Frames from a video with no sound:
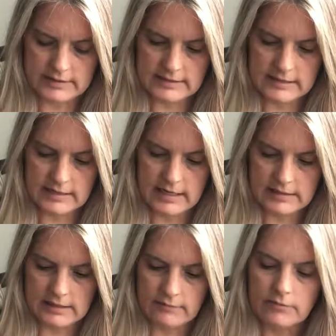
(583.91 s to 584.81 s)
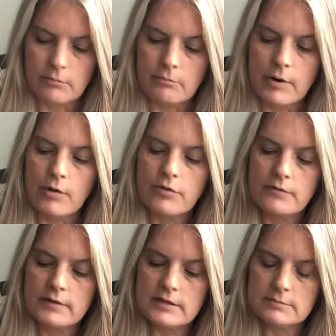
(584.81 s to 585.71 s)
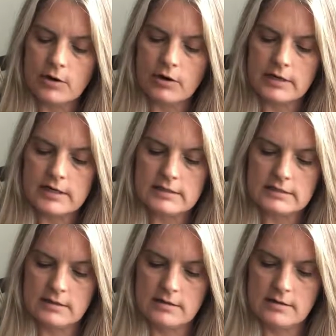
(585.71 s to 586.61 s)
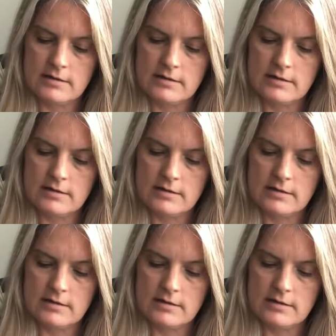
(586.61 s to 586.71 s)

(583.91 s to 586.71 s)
disconnecting from both of these parties,